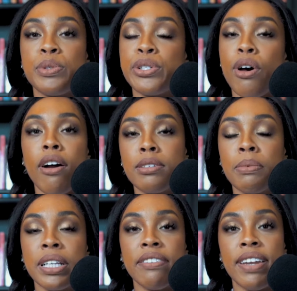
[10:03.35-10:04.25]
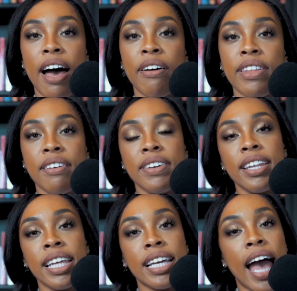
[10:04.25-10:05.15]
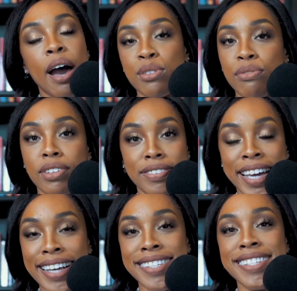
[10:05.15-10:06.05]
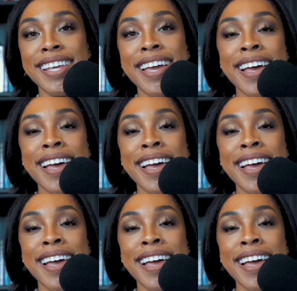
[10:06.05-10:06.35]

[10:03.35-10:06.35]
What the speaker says: which is hard to believe now that I've got like a house full of kids.